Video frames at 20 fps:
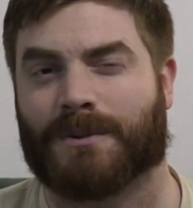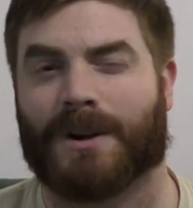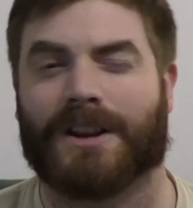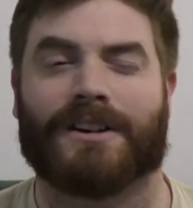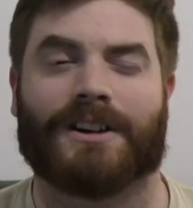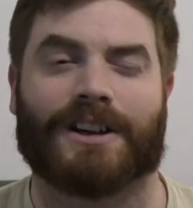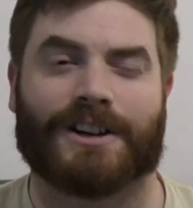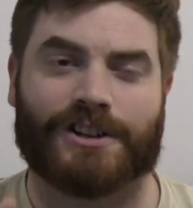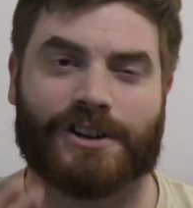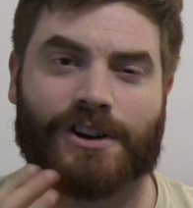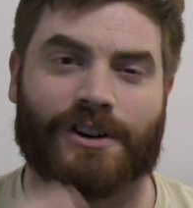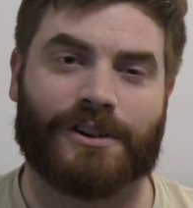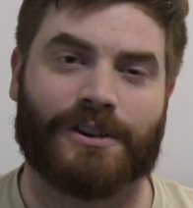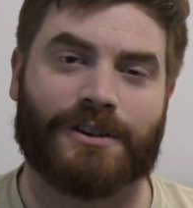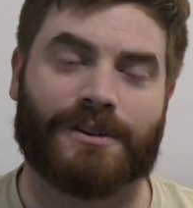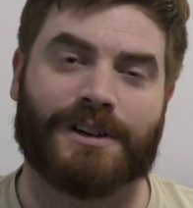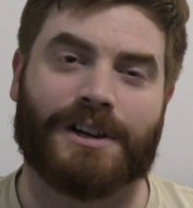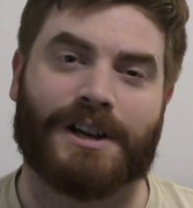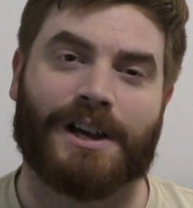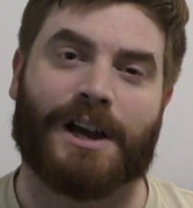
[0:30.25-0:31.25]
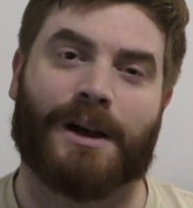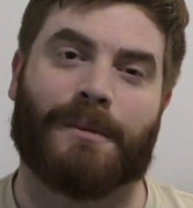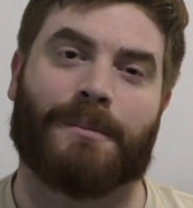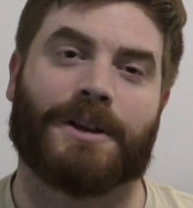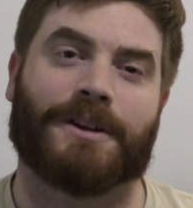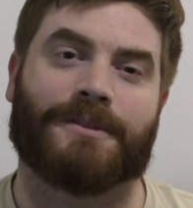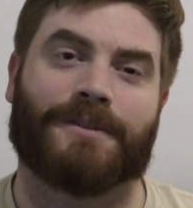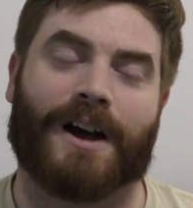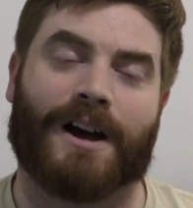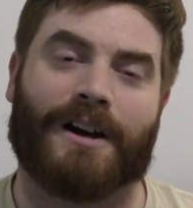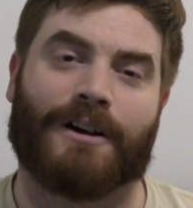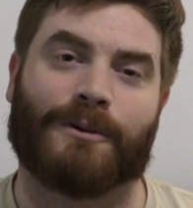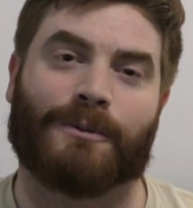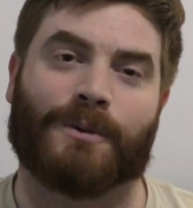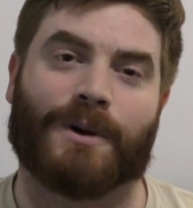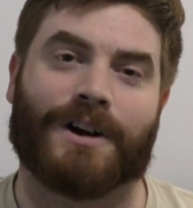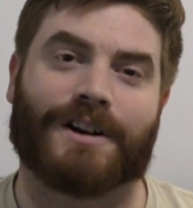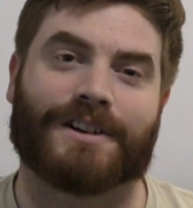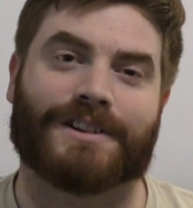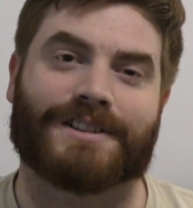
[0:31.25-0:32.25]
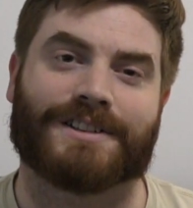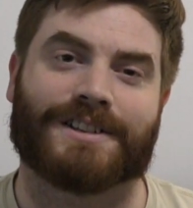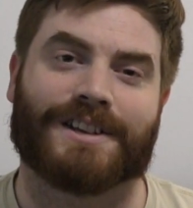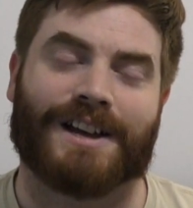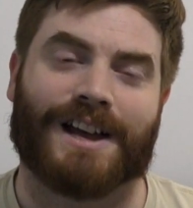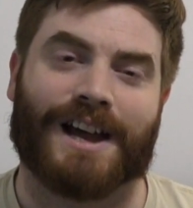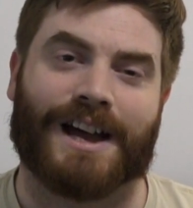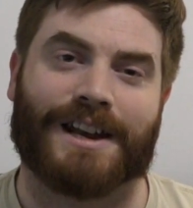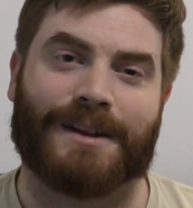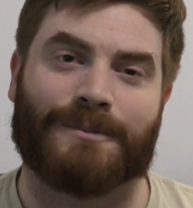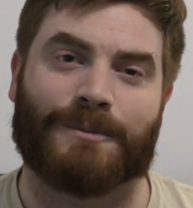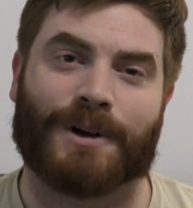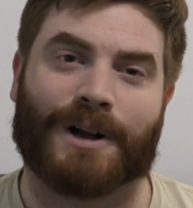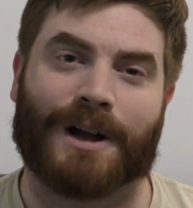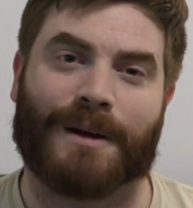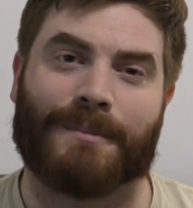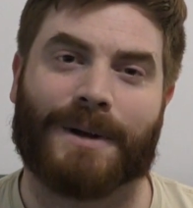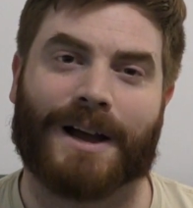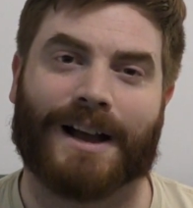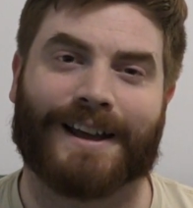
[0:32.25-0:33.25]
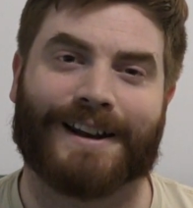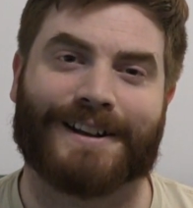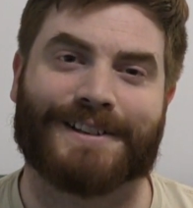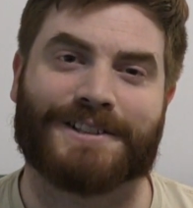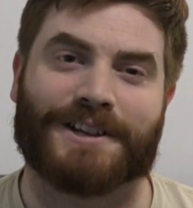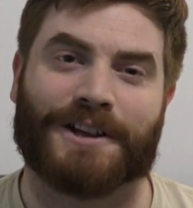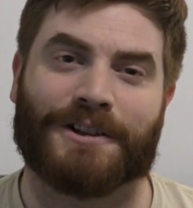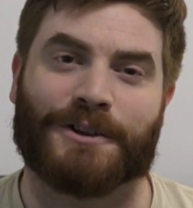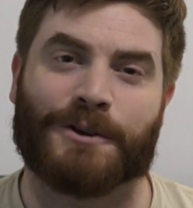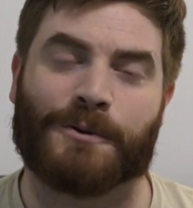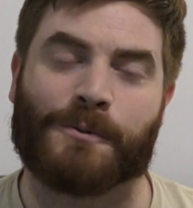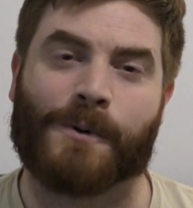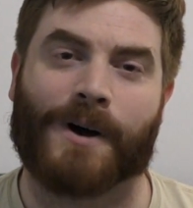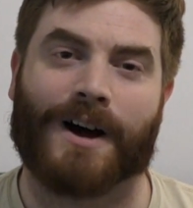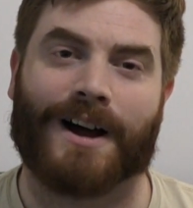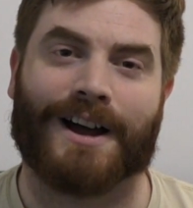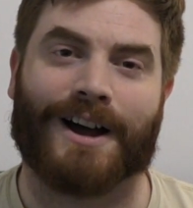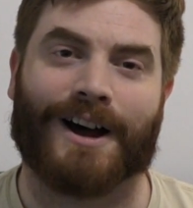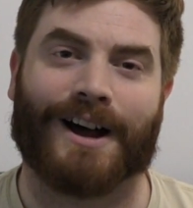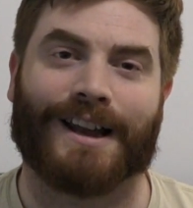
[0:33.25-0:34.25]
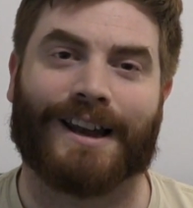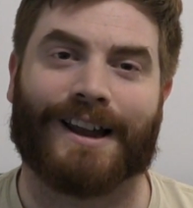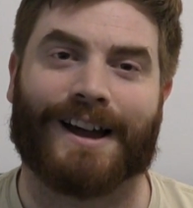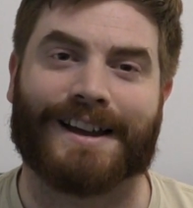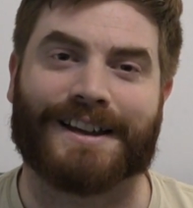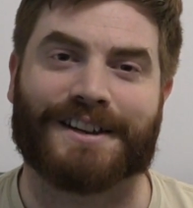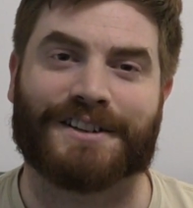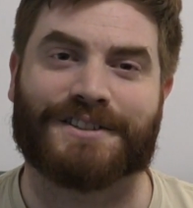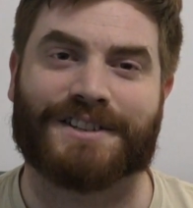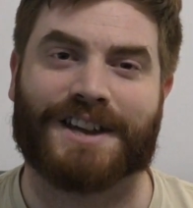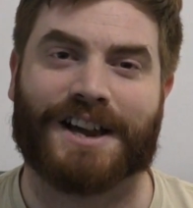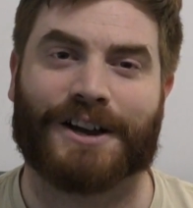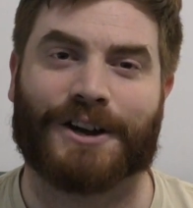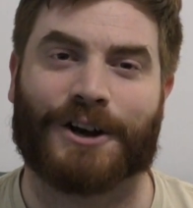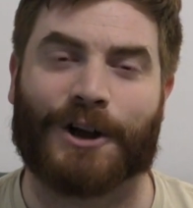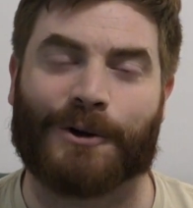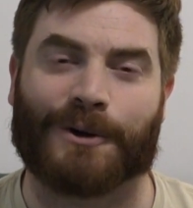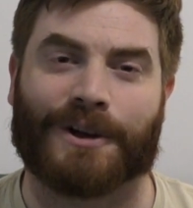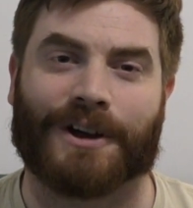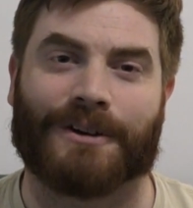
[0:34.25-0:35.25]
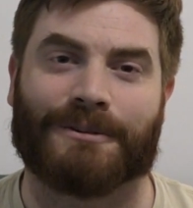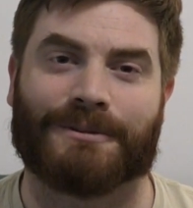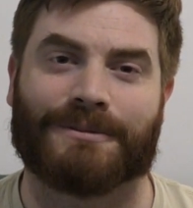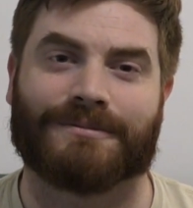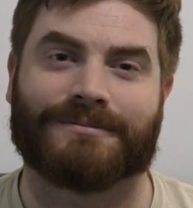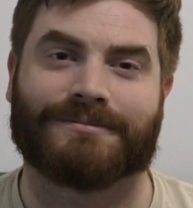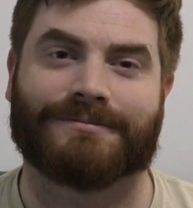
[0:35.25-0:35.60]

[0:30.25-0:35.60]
Why don't I show you a bit of how it works, and then we'll come back and I'll tell you why I like Takenoko.